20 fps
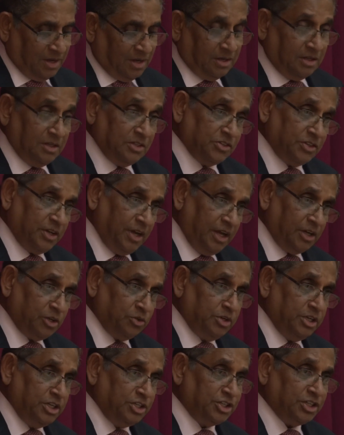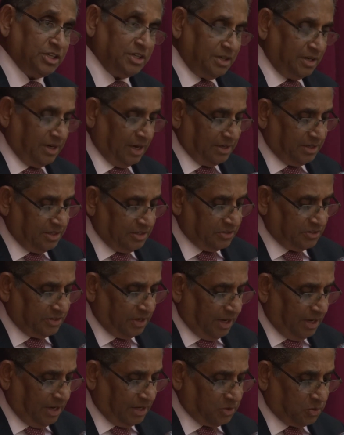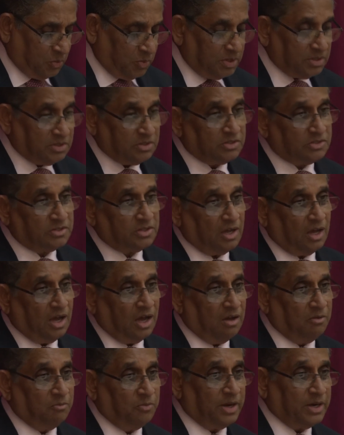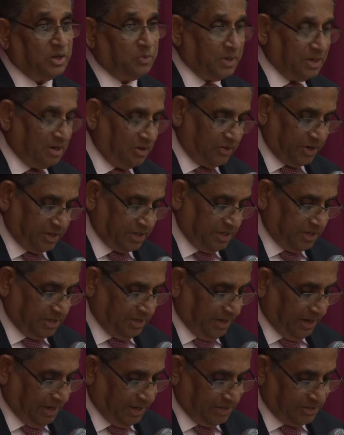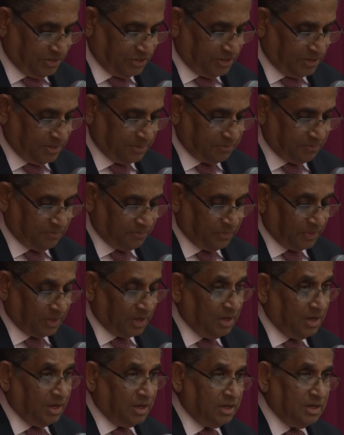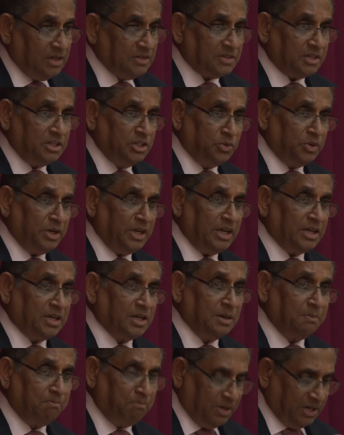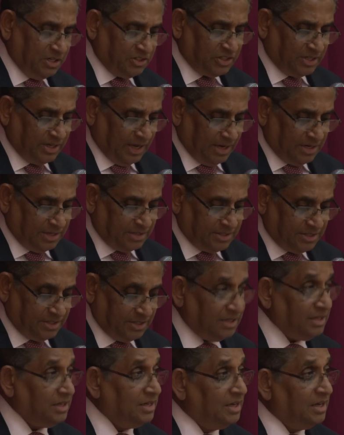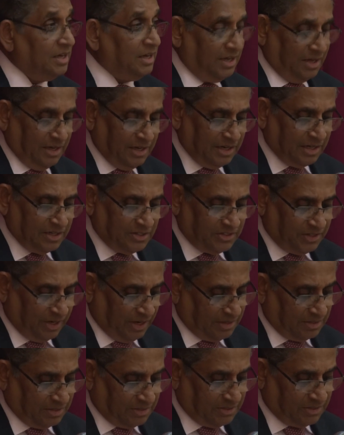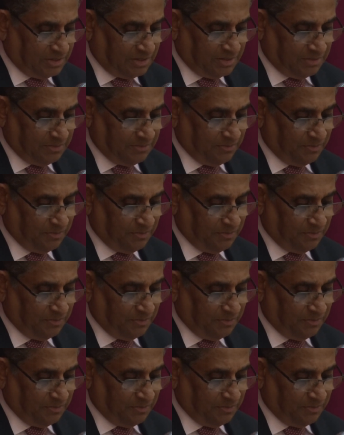His erudition and his eloquence are very well recognized. He's a unique personality in a sense,